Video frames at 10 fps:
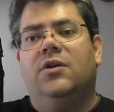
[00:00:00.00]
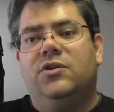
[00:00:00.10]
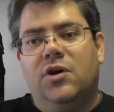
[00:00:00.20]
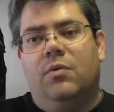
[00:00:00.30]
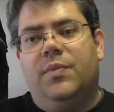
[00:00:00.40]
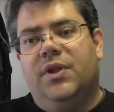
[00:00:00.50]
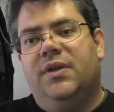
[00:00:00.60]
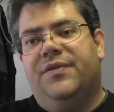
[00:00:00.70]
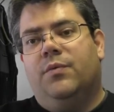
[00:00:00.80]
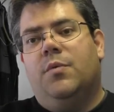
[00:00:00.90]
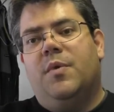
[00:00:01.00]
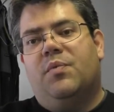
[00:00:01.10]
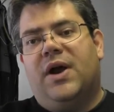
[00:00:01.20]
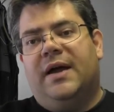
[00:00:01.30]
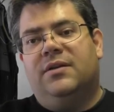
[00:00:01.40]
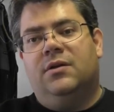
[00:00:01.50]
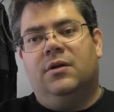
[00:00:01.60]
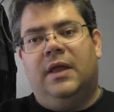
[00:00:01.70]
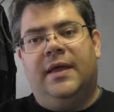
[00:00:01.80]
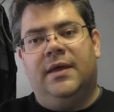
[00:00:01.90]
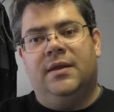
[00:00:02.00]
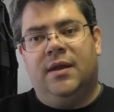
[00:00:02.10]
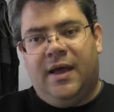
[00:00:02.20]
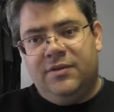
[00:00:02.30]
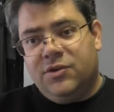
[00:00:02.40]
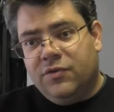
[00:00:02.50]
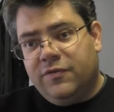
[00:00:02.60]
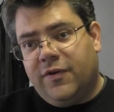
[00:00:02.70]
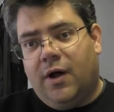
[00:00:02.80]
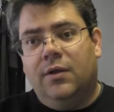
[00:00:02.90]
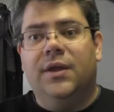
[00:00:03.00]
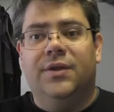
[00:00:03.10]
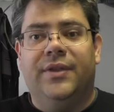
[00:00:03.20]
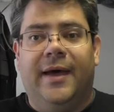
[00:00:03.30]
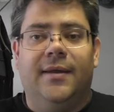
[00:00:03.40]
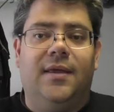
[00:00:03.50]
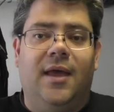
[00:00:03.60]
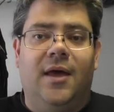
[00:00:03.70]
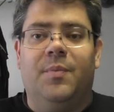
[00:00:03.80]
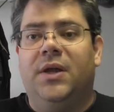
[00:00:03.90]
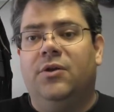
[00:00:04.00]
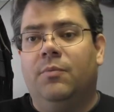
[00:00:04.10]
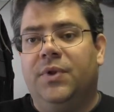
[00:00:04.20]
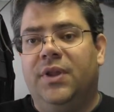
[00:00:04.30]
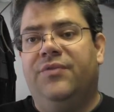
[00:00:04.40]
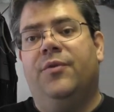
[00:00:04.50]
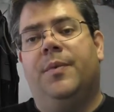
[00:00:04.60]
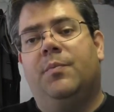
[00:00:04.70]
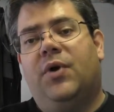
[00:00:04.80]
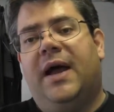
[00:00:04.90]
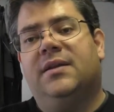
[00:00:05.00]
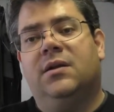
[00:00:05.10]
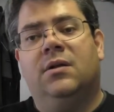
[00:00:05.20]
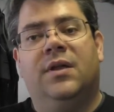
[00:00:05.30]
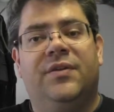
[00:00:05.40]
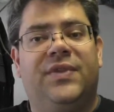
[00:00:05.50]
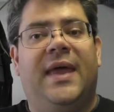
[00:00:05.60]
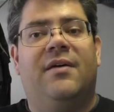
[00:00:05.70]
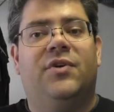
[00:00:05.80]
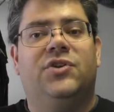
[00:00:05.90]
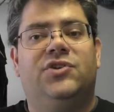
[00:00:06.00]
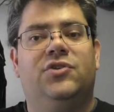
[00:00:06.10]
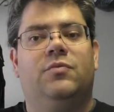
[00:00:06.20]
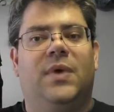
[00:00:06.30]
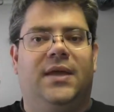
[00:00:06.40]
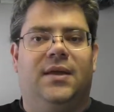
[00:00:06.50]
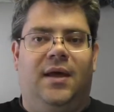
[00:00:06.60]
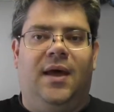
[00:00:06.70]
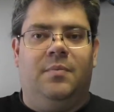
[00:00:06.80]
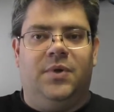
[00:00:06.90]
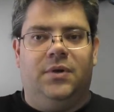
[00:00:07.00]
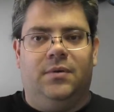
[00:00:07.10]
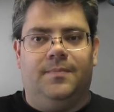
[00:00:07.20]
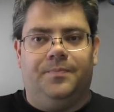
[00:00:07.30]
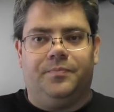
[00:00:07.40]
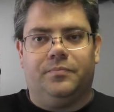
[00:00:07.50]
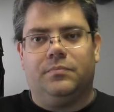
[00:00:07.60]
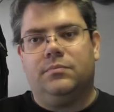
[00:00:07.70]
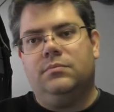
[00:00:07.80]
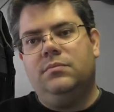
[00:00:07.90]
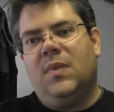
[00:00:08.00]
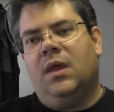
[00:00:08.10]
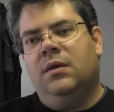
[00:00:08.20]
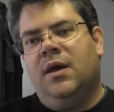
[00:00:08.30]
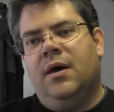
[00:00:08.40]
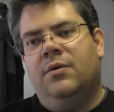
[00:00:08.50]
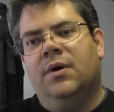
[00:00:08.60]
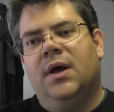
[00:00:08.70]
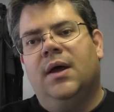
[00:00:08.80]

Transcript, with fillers: don't believe it will be practical. And I do fall in that camp. I don't believe it'll be practical if they ever do make it happen. Now,